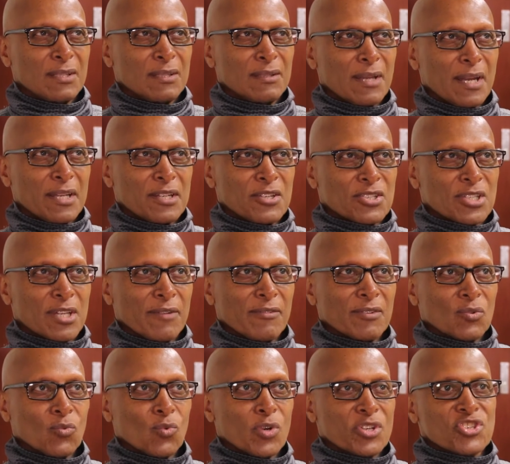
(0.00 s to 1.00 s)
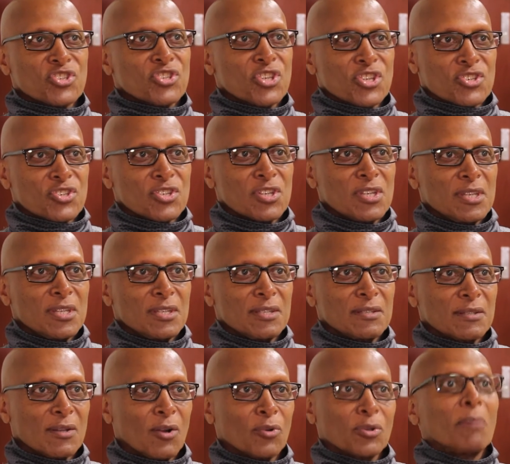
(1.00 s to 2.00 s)
97 to 116
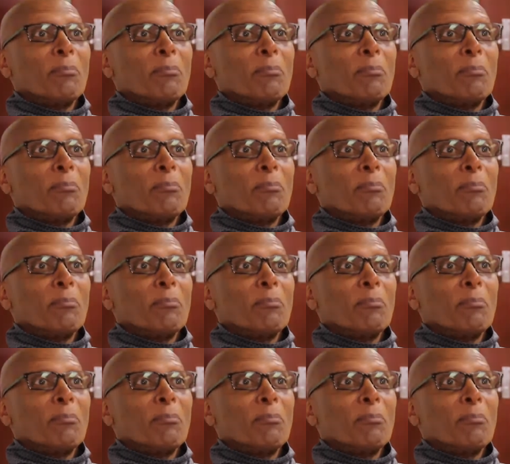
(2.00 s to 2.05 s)
on